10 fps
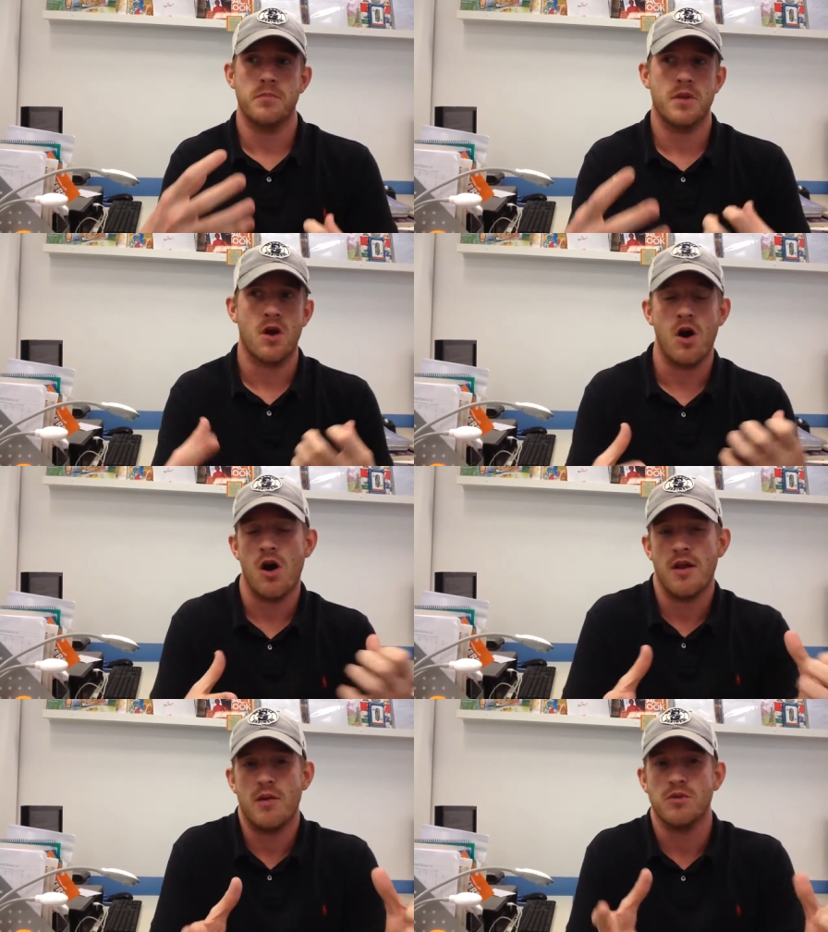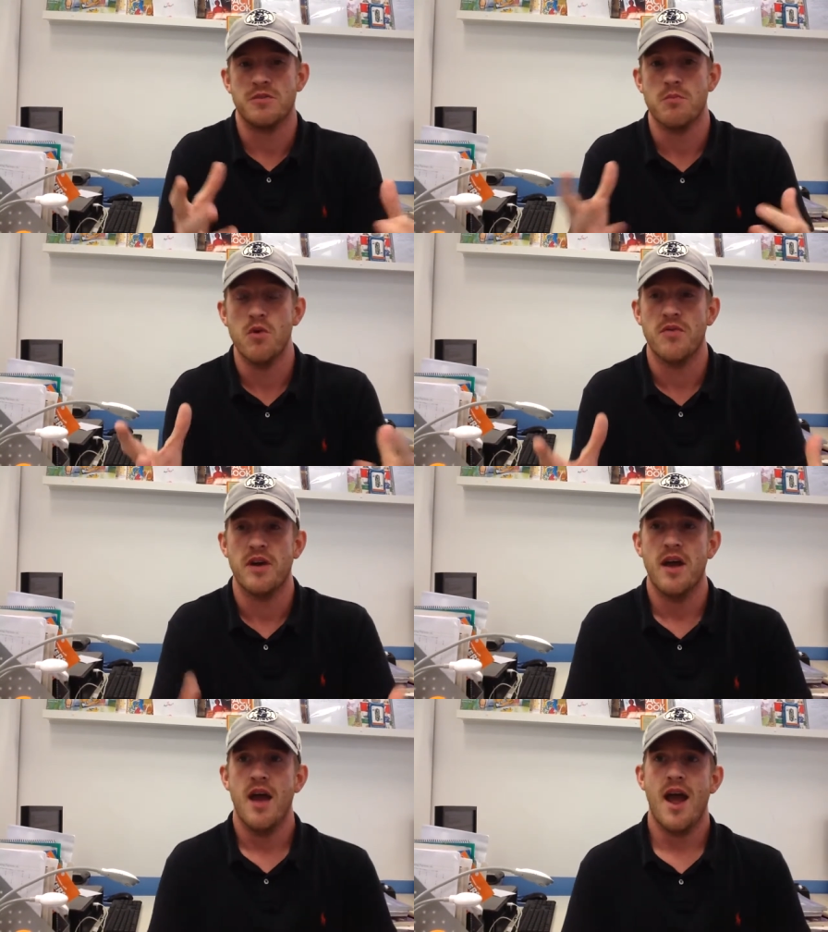car that was
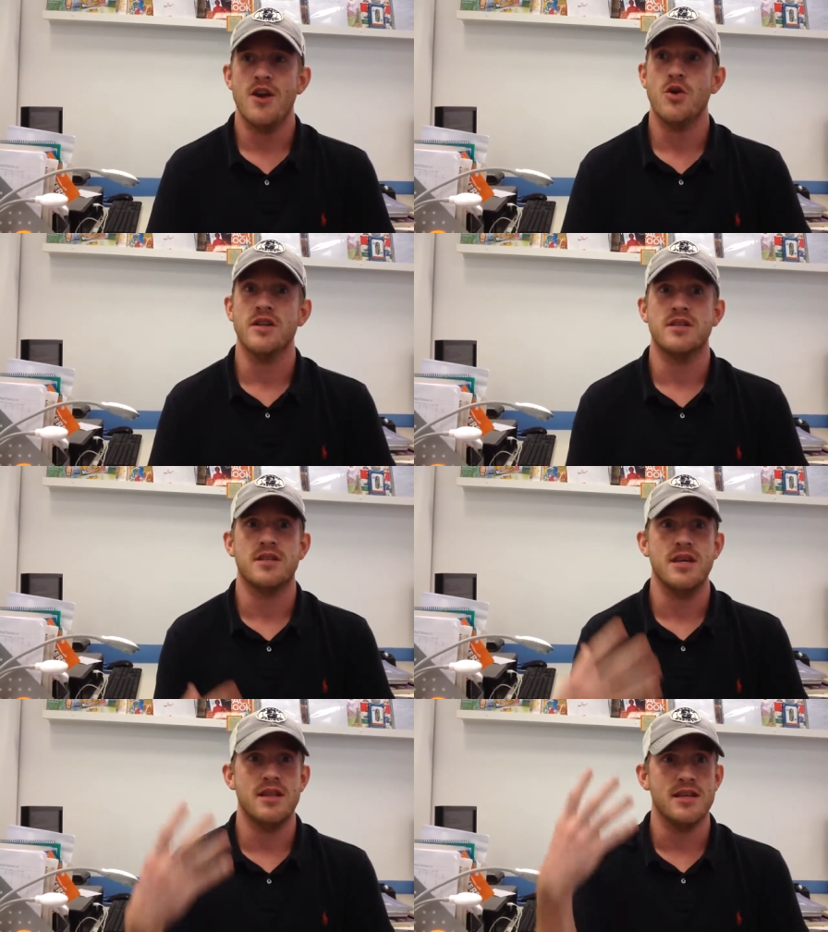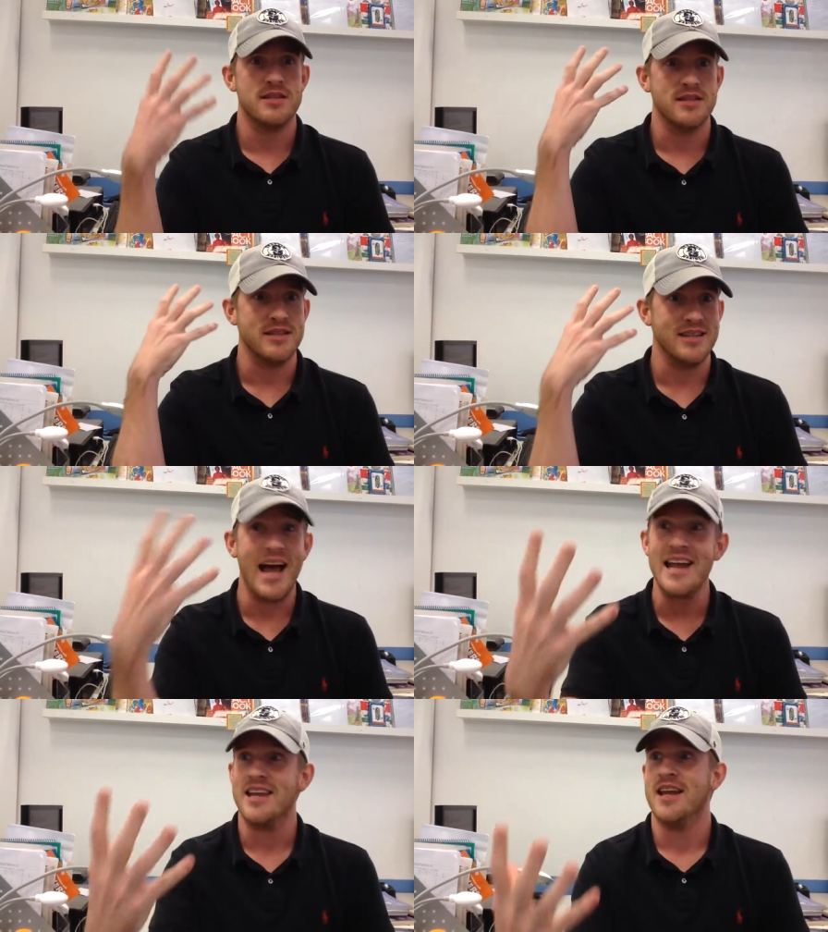moving, and you could see this
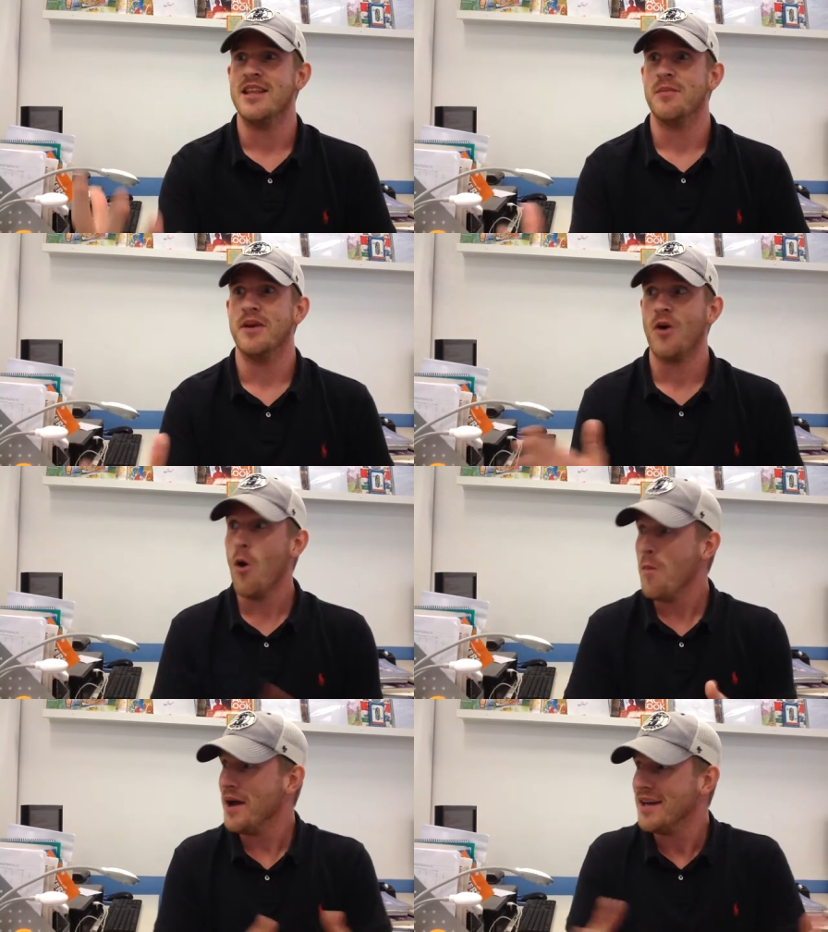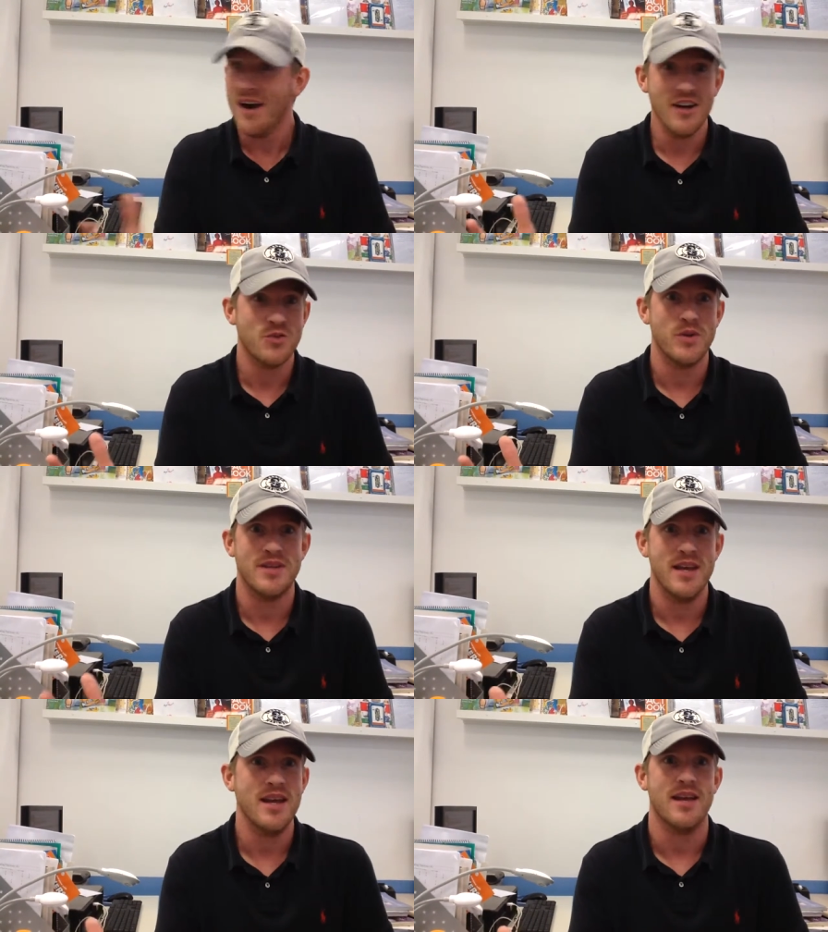light in them, like, oh my gosh, we
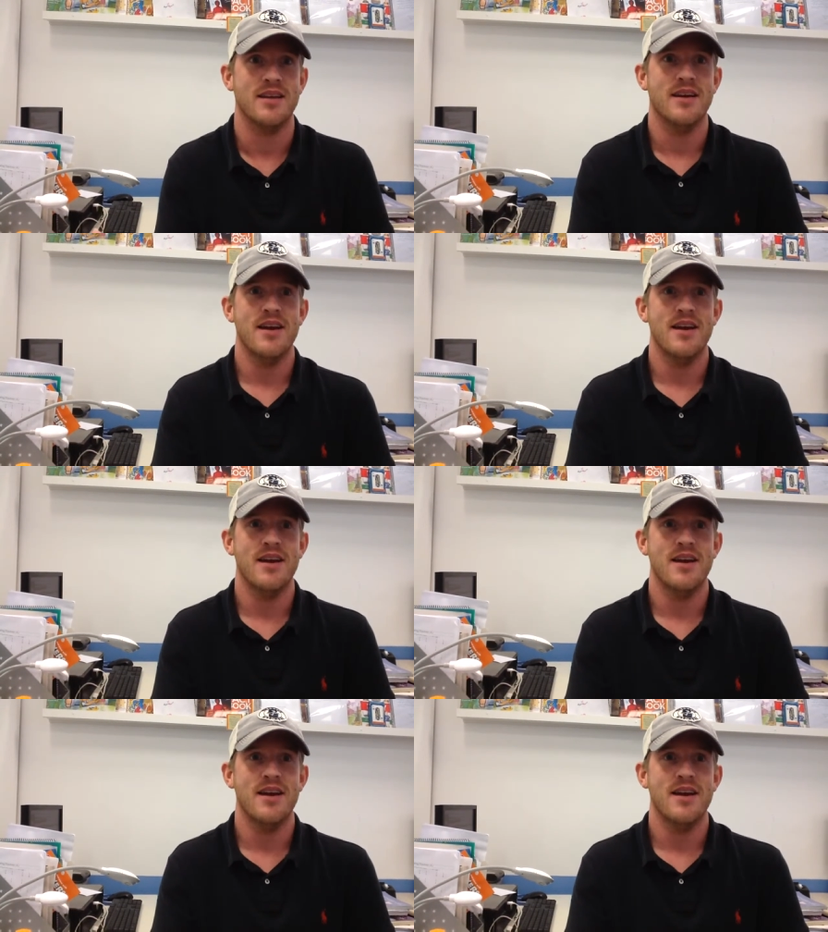did it.